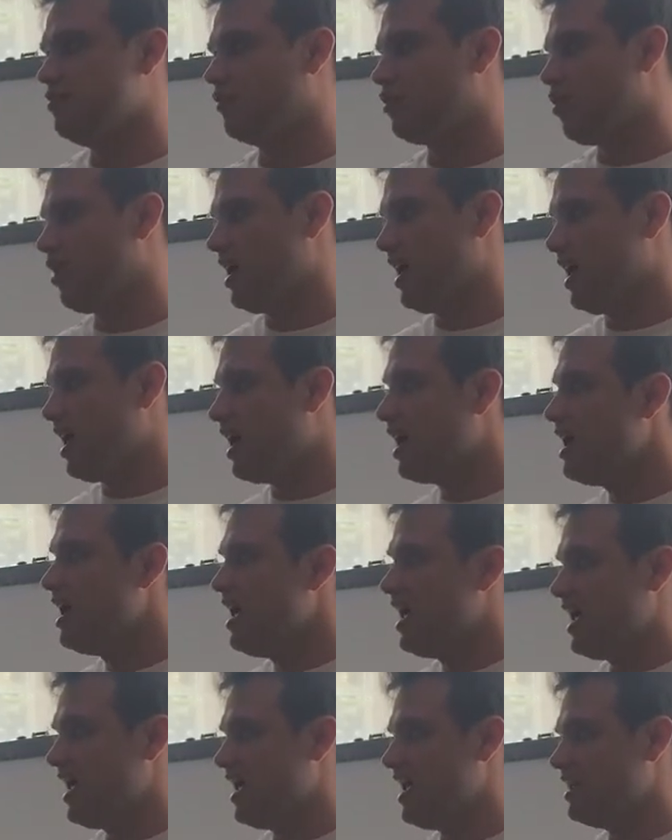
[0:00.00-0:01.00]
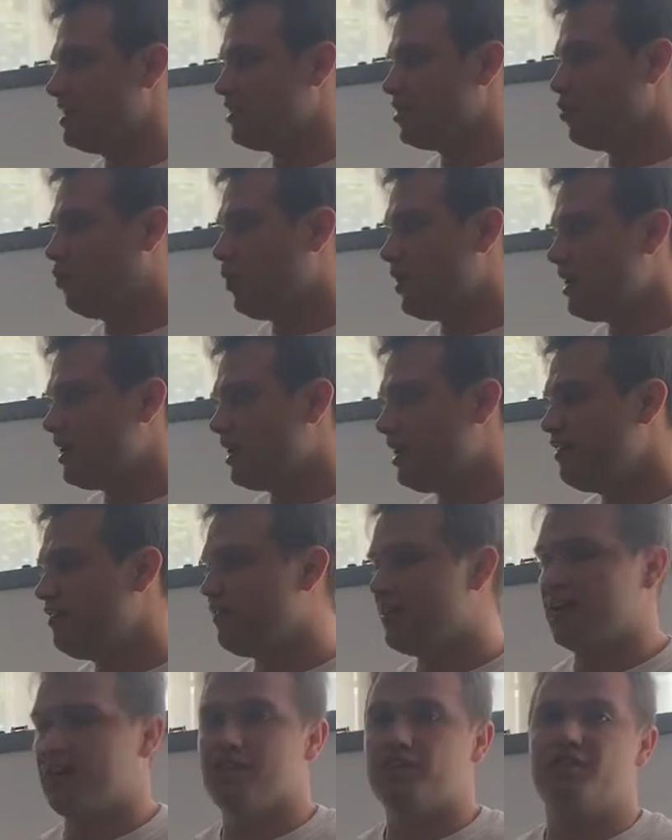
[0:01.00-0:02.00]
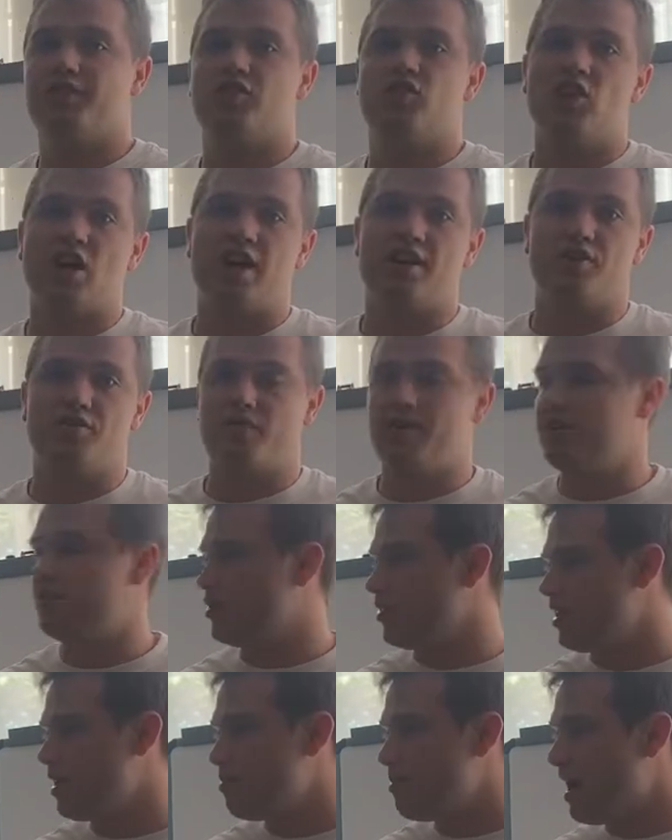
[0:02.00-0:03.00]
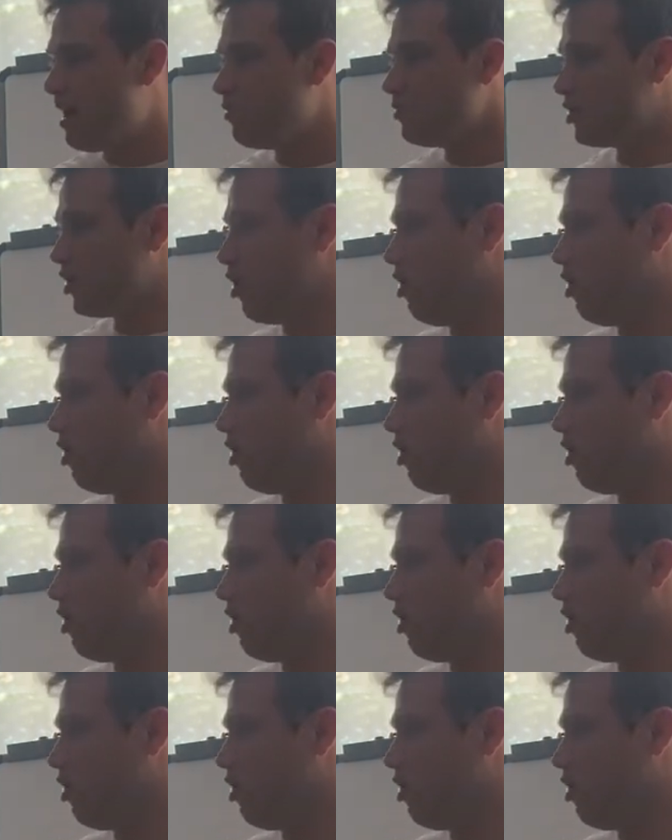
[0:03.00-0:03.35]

you've got here is the weekly figures for January. So the amount